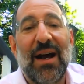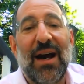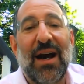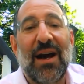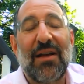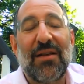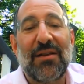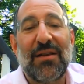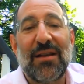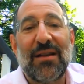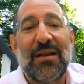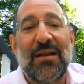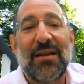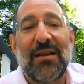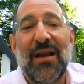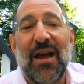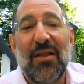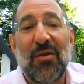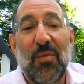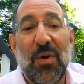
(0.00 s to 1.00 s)
uh, and,
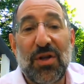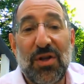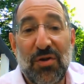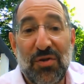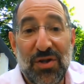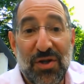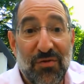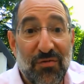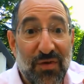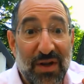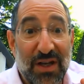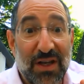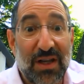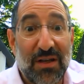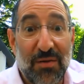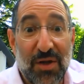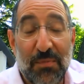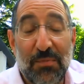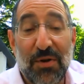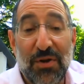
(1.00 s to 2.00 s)
and, the other one you, you really
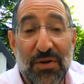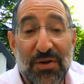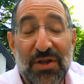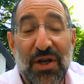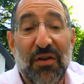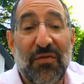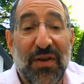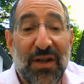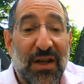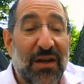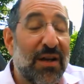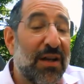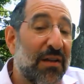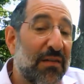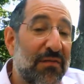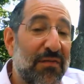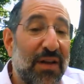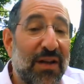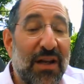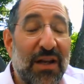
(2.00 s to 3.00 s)
you put yourself in a, in
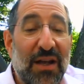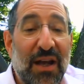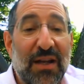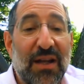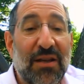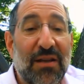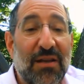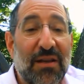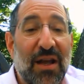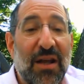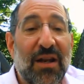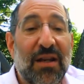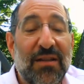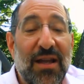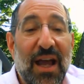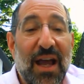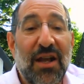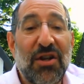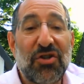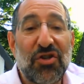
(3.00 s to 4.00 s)
a, in a, in a, in a
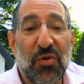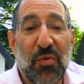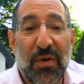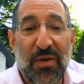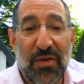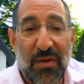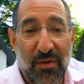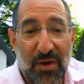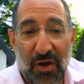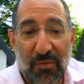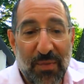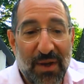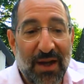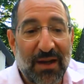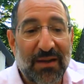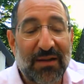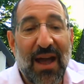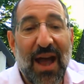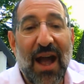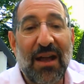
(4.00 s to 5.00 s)
danger with you know being
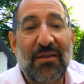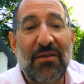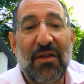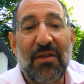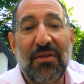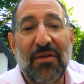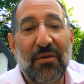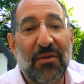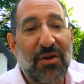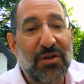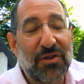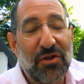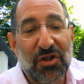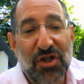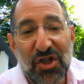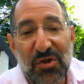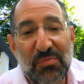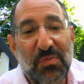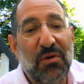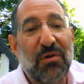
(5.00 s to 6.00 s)
attacked. And the third is your
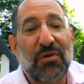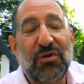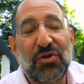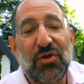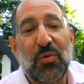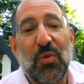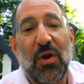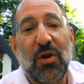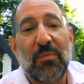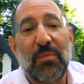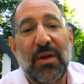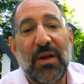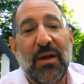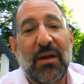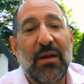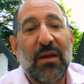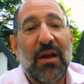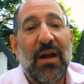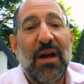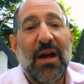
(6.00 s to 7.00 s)
spiritual
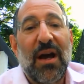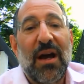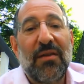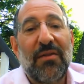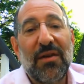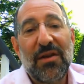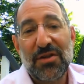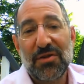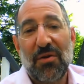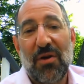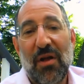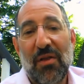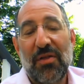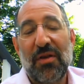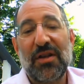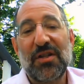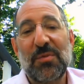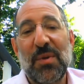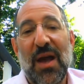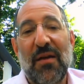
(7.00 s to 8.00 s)
well-being. These are all
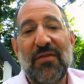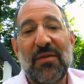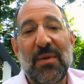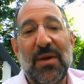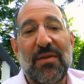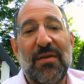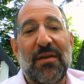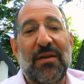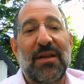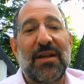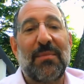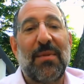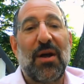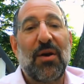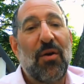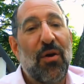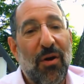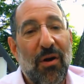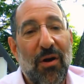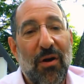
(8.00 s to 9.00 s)
things we have to be thinking
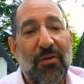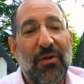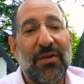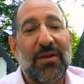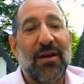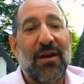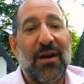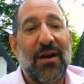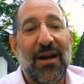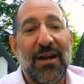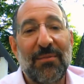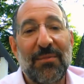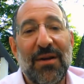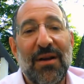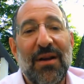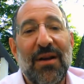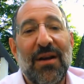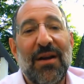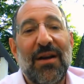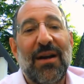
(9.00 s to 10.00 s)
about all the time,
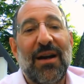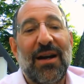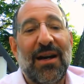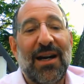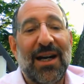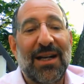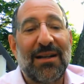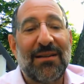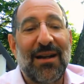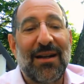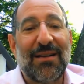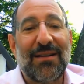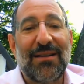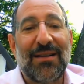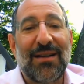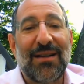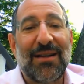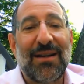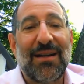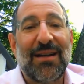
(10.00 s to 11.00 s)
uh, and
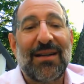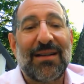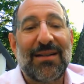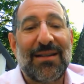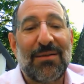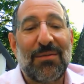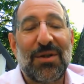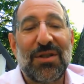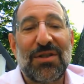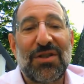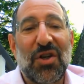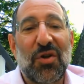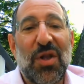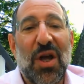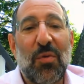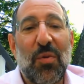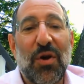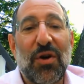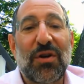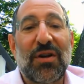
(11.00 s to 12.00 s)
uh, so
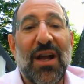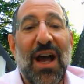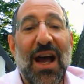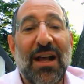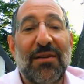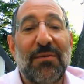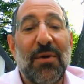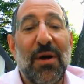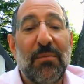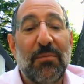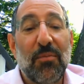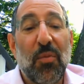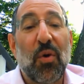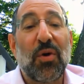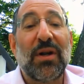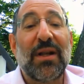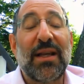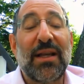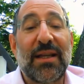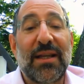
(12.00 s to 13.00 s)
that we are not
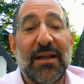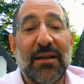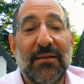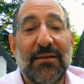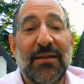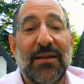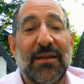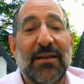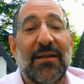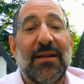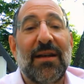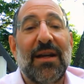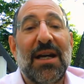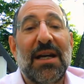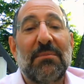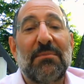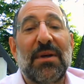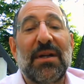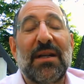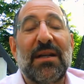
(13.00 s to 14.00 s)
mortally guilty,
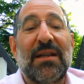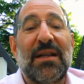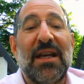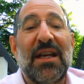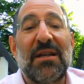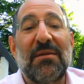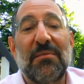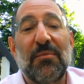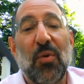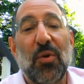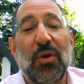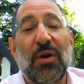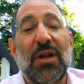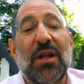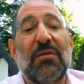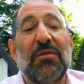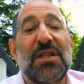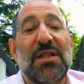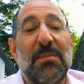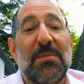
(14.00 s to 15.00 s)
but indeed
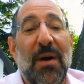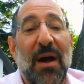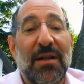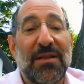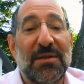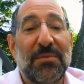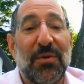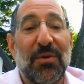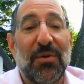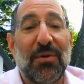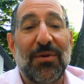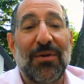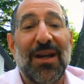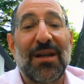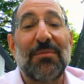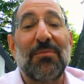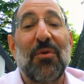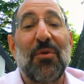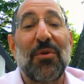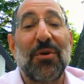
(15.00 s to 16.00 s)
mortally responsible
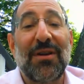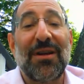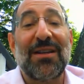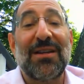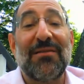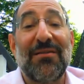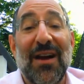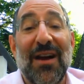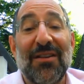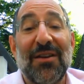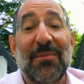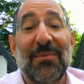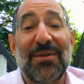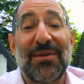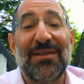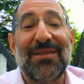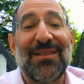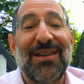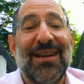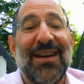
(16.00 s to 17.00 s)
and mortally
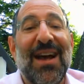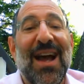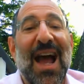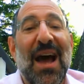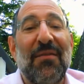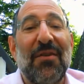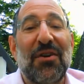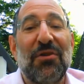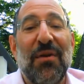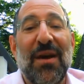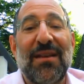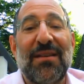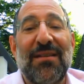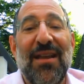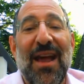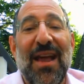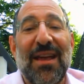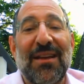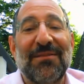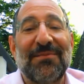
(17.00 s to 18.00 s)
developed. Have a great
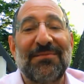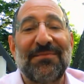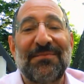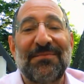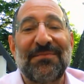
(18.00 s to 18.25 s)
day.